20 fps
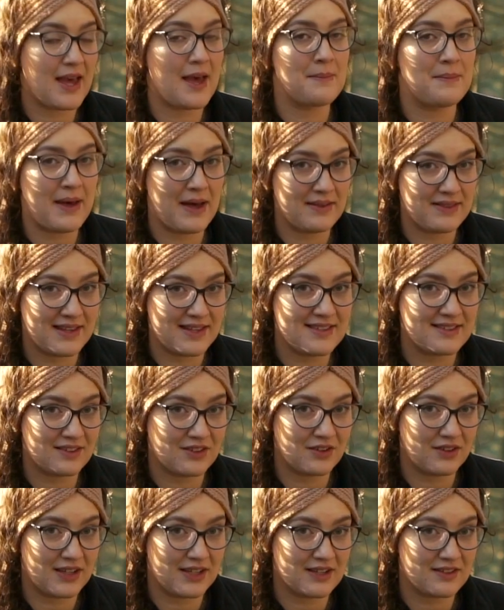about this
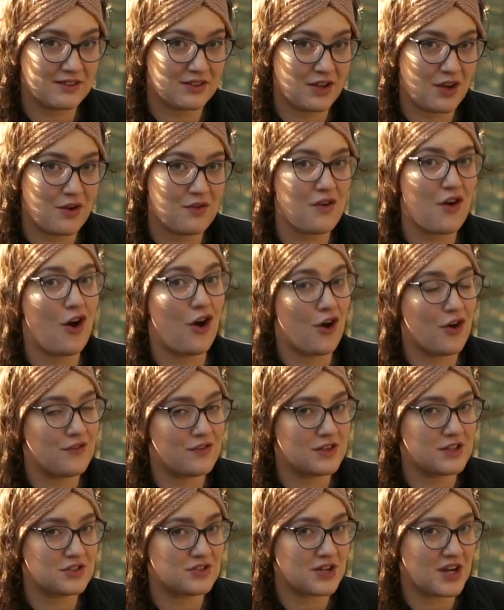cooking stove over
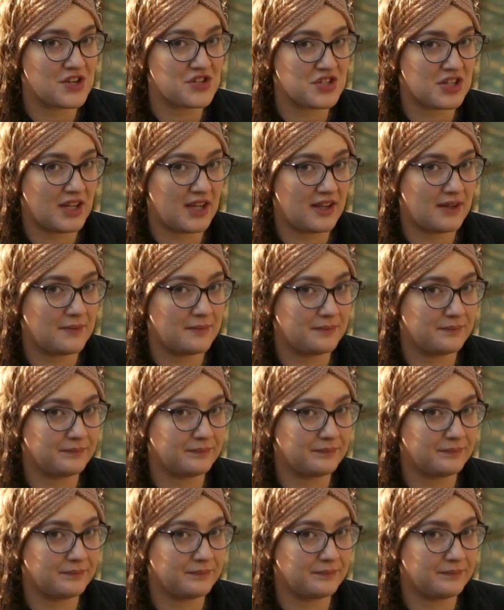the Trangia.